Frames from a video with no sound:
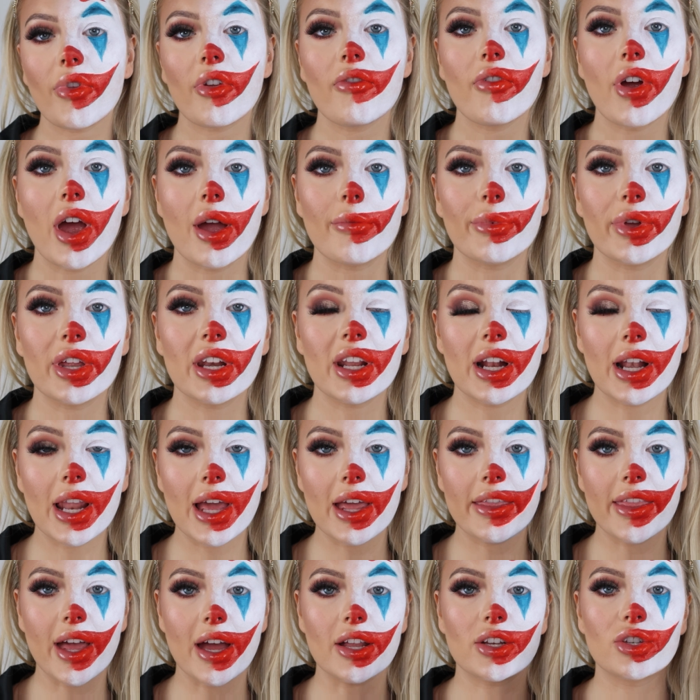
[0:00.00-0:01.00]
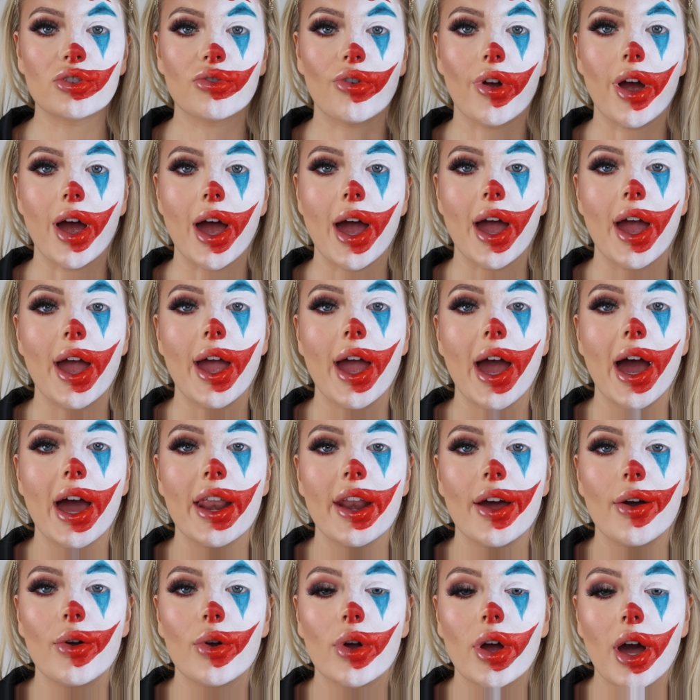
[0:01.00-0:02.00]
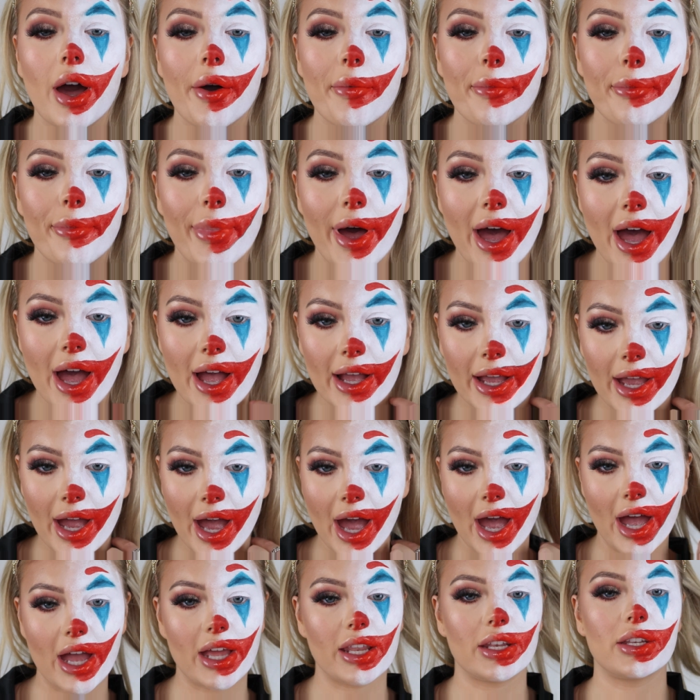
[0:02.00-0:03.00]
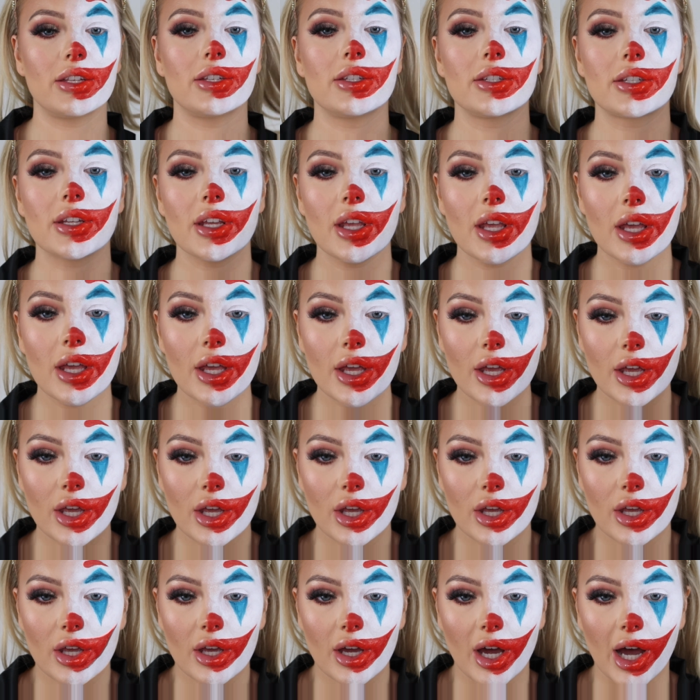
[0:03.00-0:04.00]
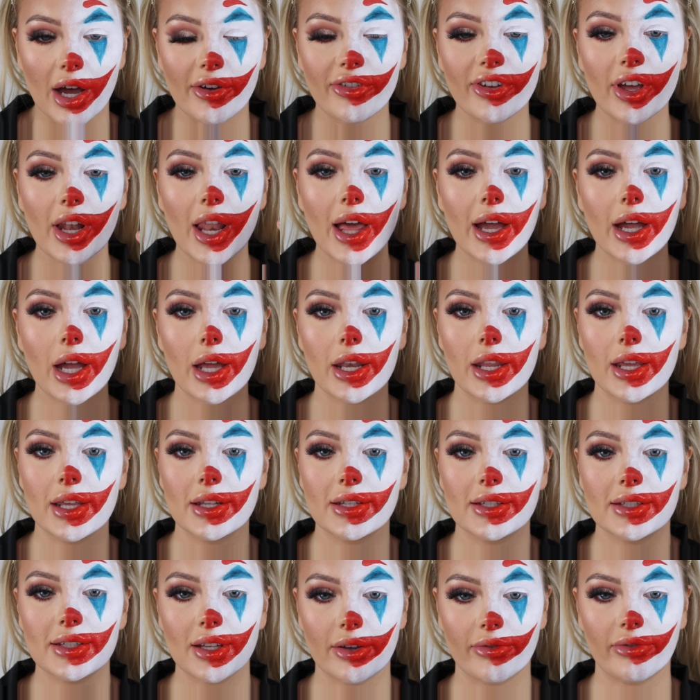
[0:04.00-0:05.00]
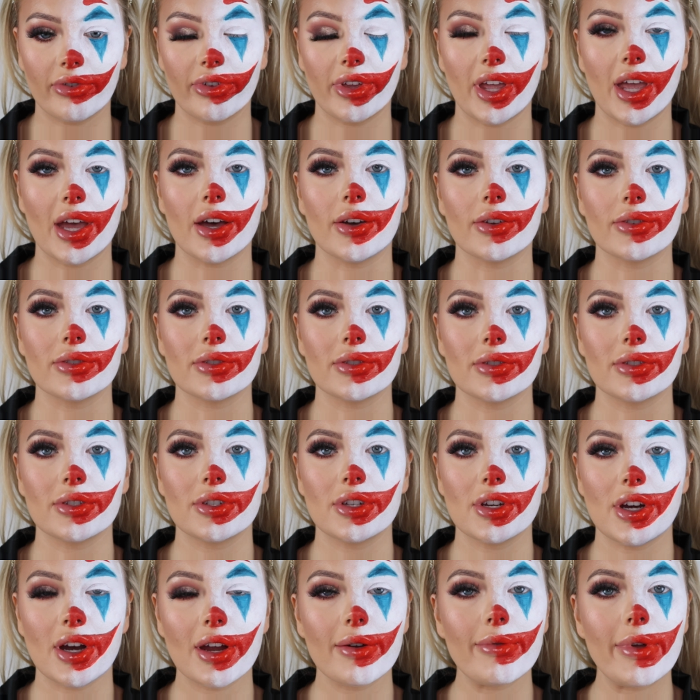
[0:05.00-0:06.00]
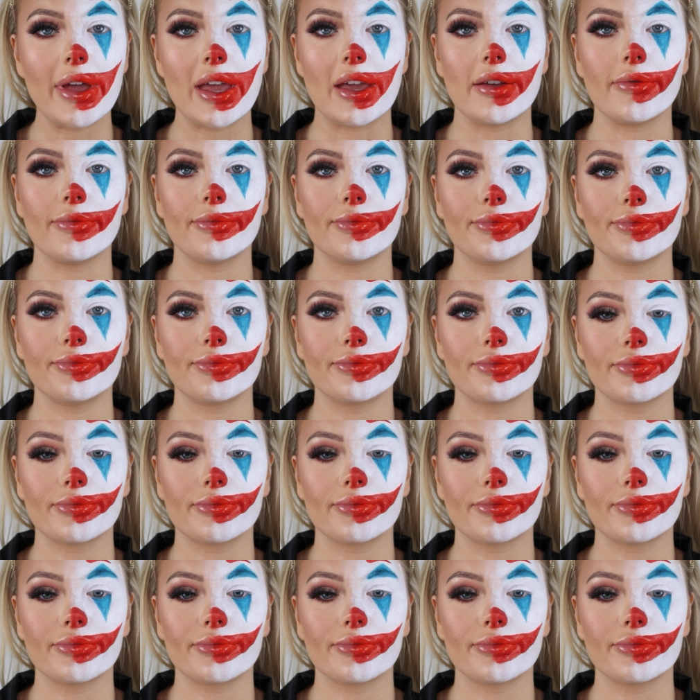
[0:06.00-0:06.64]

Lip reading: Right, I'm going to let that dry, and I'll come back, and I feel like I need something else. Do you know what I mean?